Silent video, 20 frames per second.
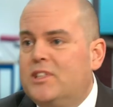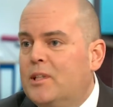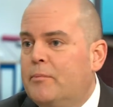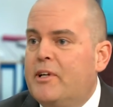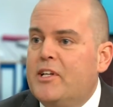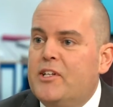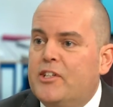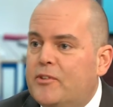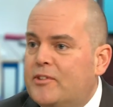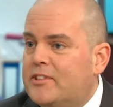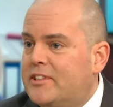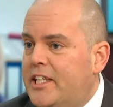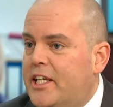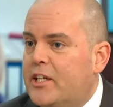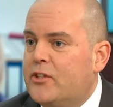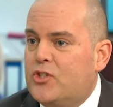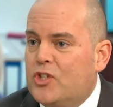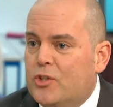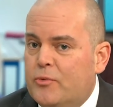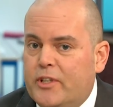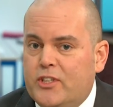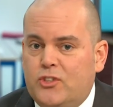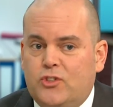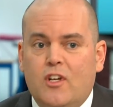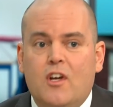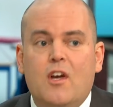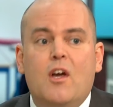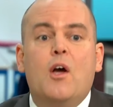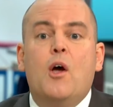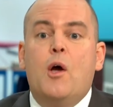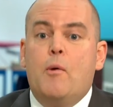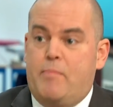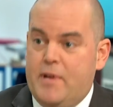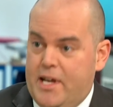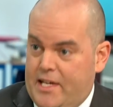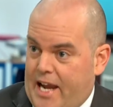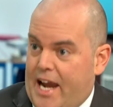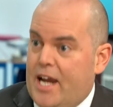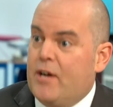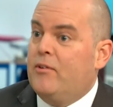Muslim, Hindu, Sikh, Jewish,
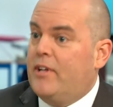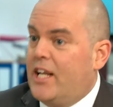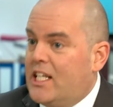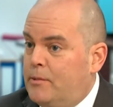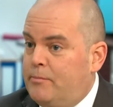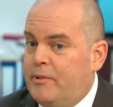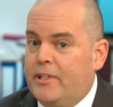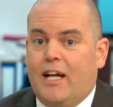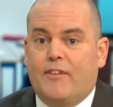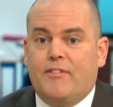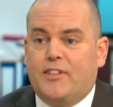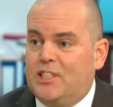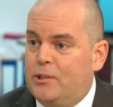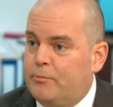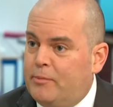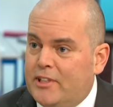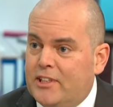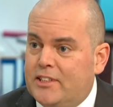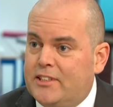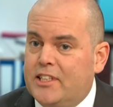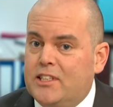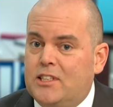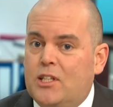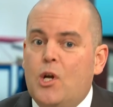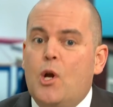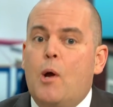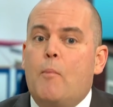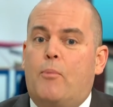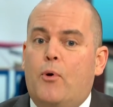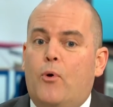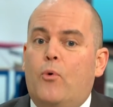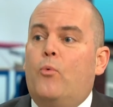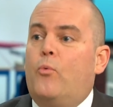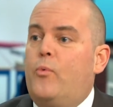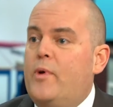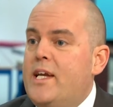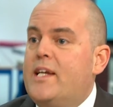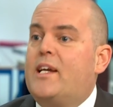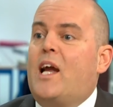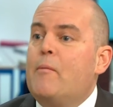be gay or lesbian, have disabilities, but
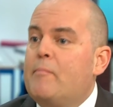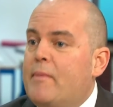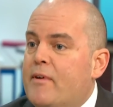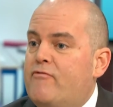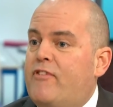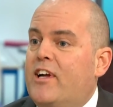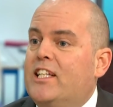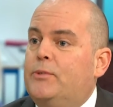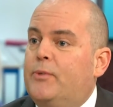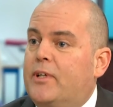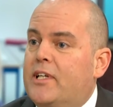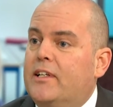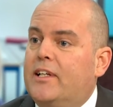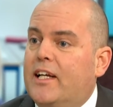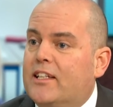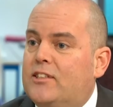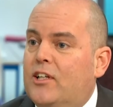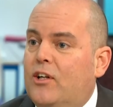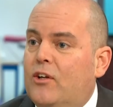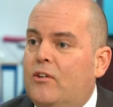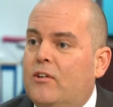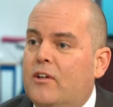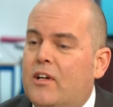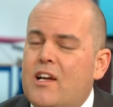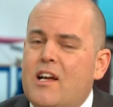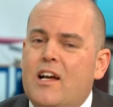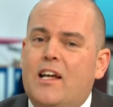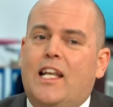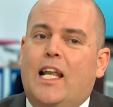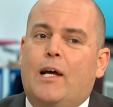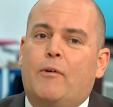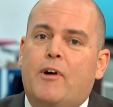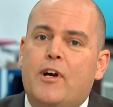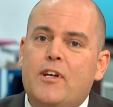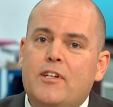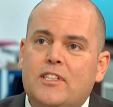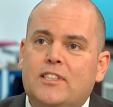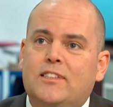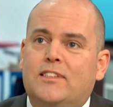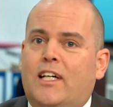we can be friends. We can get along. Now
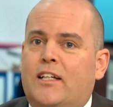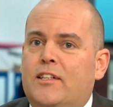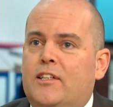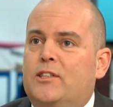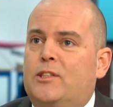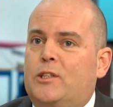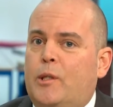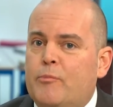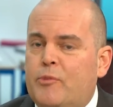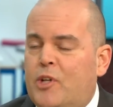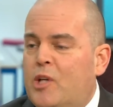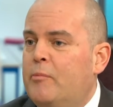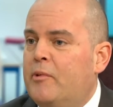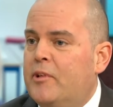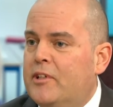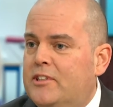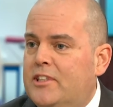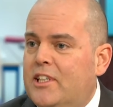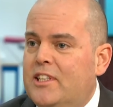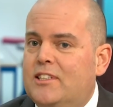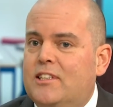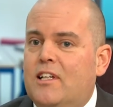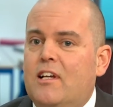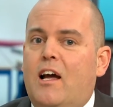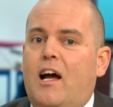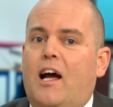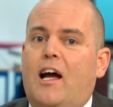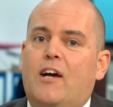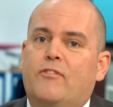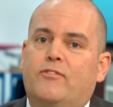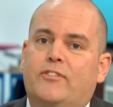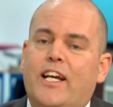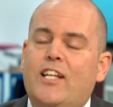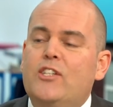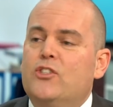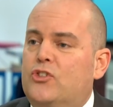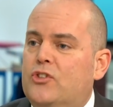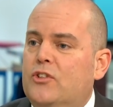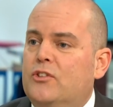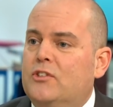I understand that some communities have
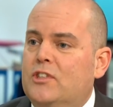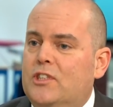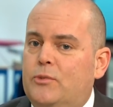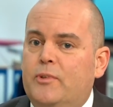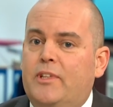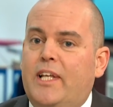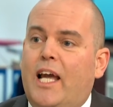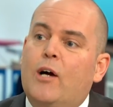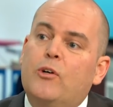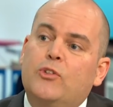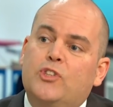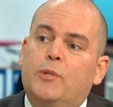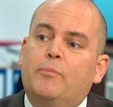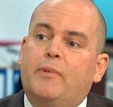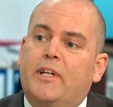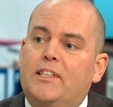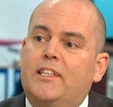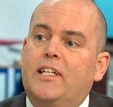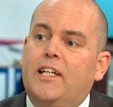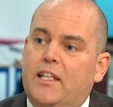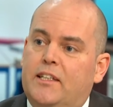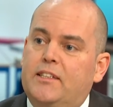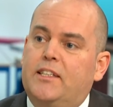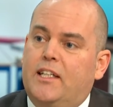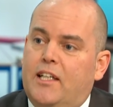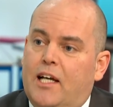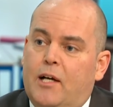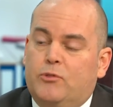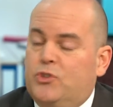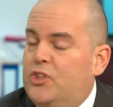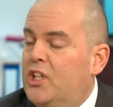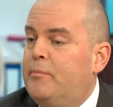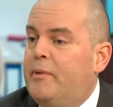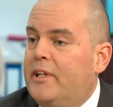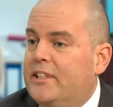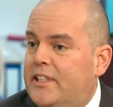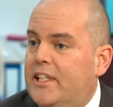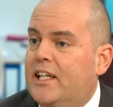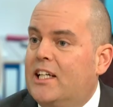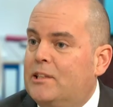tensions with the LGBT LGBT,
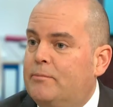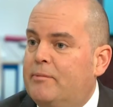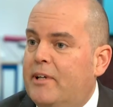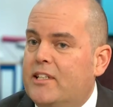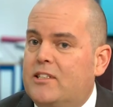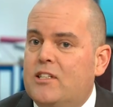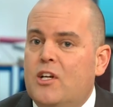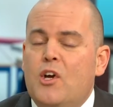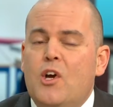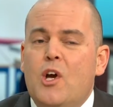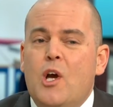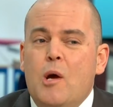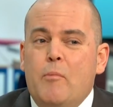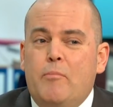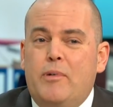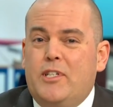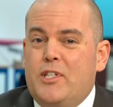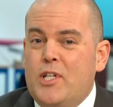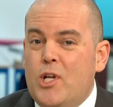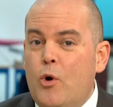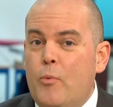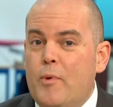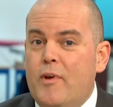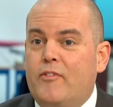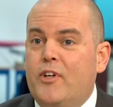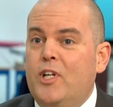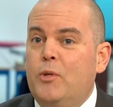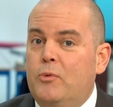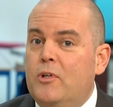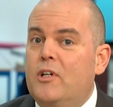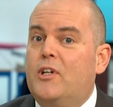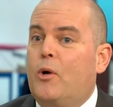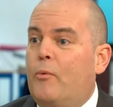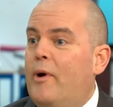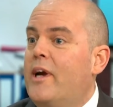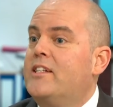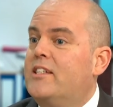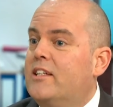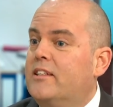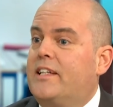LGBT aspect. But you know, we've got to work a
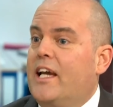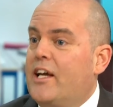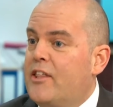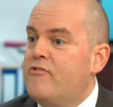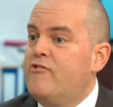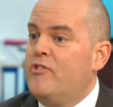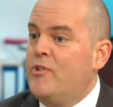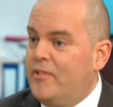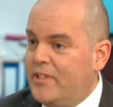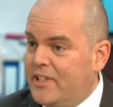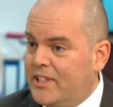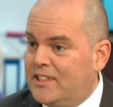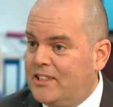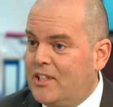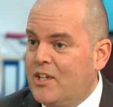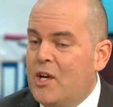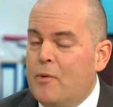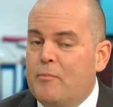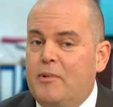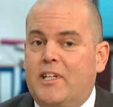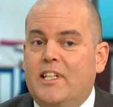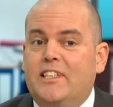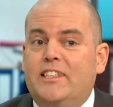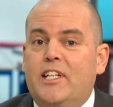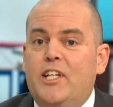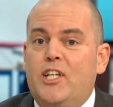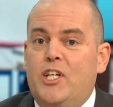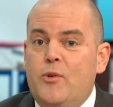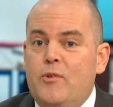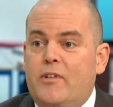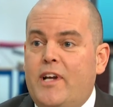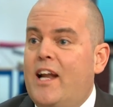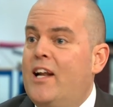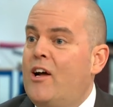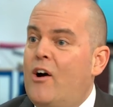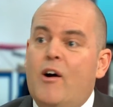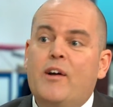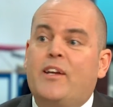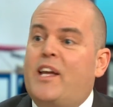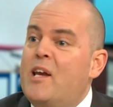way to get through this because in the UK
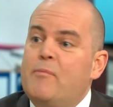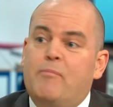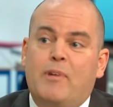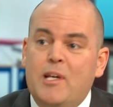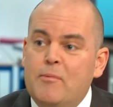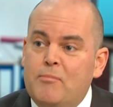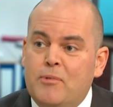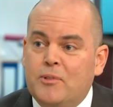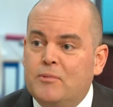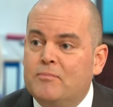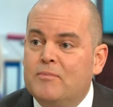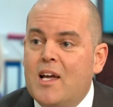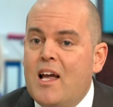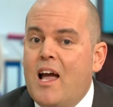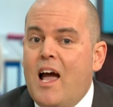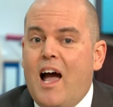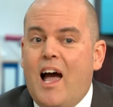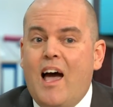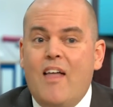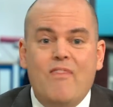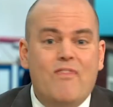there are gay people, mm.